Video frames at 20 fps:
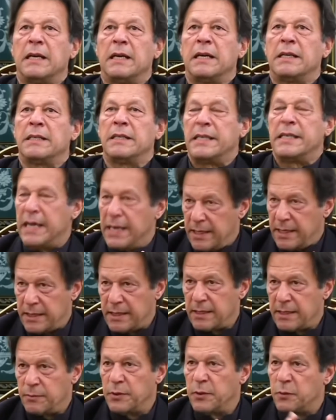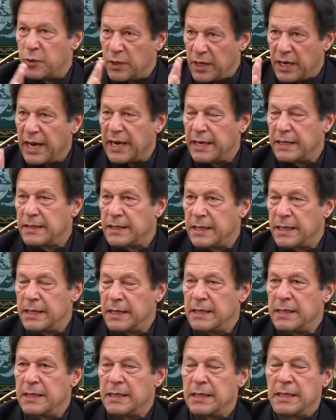Yes, we would like
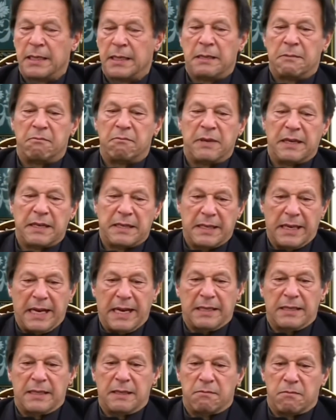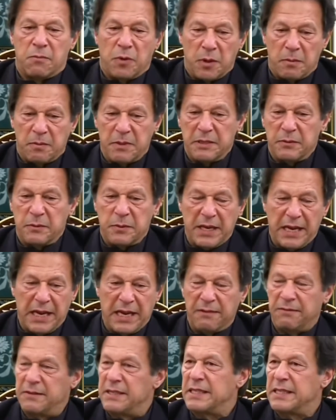that. But at the moment we
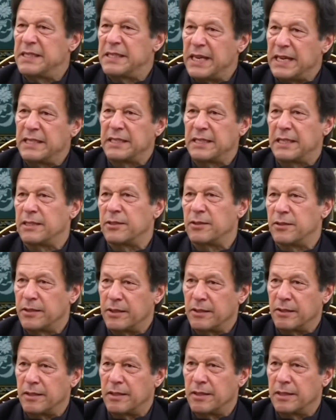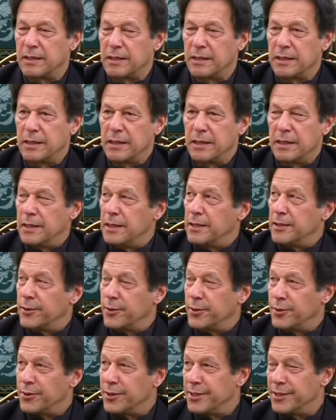have this tension going on.
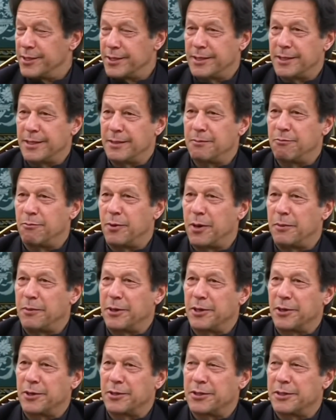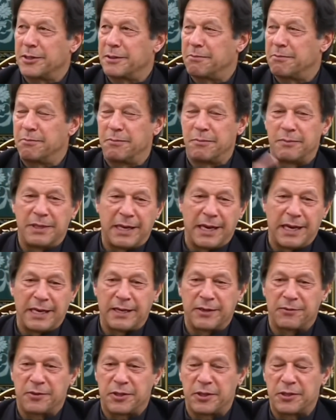There's bombing on the line
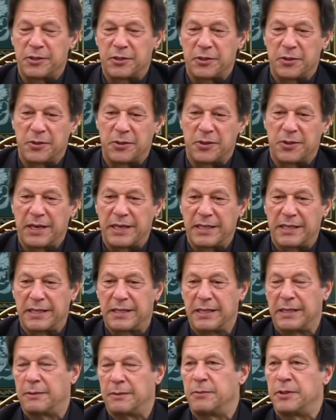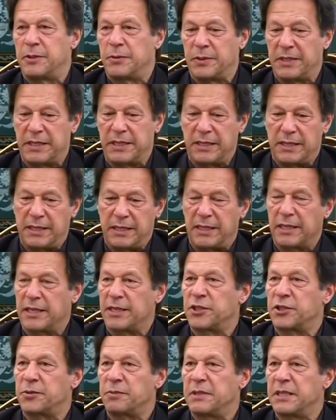of control right now in
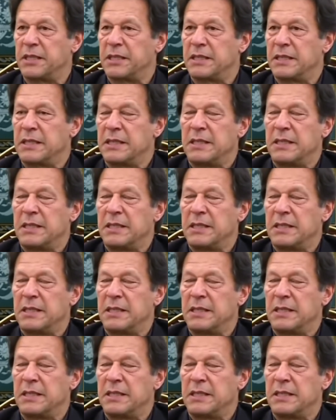Kashmir.